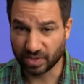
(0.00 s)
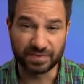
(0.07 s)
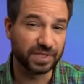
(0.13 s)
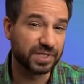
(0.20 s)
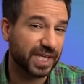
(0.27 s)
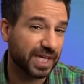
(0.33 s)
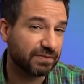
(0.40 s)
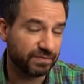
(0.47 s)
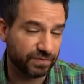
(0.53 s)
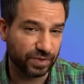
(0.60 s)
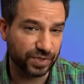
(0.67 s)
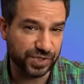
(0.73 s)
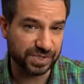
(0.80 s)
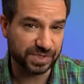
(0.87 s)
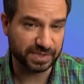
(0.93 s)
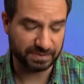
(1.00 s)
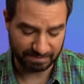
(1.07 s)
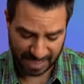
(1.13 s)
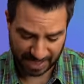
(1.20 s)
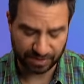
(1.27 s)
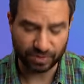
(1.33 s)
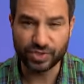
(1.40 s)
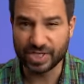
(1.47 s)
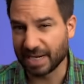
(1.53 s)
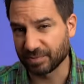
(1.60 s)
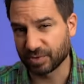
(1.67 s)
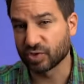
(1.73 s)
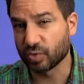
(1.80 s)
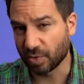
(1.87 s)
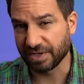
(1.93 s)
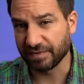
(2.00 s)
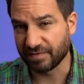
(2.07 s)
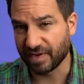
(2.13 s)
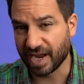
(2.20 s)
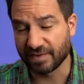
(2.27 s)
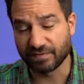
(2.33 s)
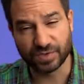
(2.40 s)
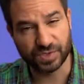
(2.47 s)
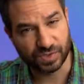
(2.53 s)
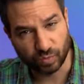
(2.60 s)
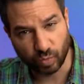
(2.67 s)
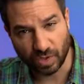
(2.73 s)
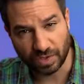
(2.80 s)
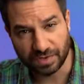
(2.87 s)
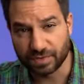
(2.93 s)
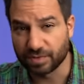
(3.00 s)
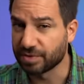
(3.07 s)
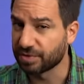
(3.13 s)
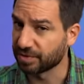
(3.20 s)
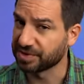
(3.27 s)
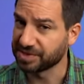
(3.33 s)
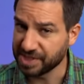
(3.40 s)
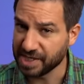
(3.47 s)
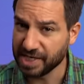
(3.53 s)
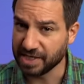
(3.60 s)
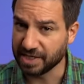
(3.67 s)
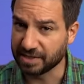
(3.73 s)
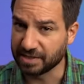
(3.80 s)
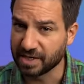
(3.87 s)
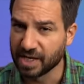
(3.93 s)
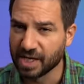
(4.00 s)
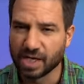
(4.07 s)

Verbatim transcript: of the 10 virgins in Matthew chapter 25, verses 1 through 13,